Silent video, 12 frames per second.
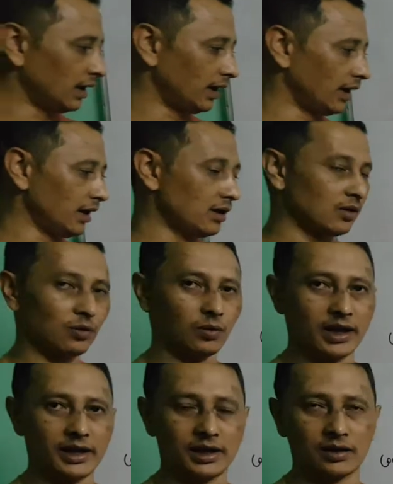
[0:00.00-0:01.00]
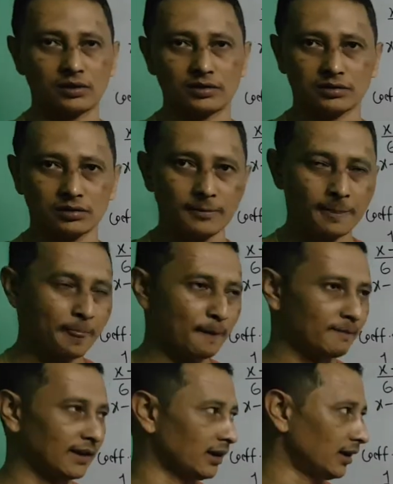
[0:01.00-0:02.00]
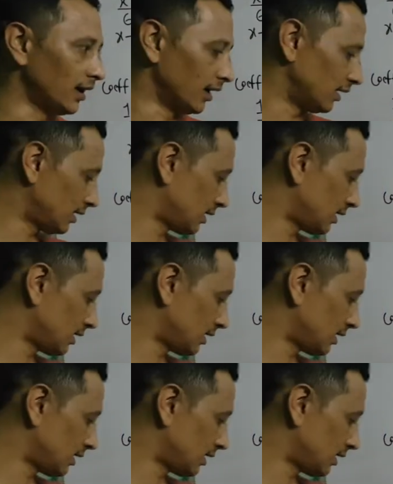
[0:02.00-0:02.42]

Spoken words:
and y equals to 8.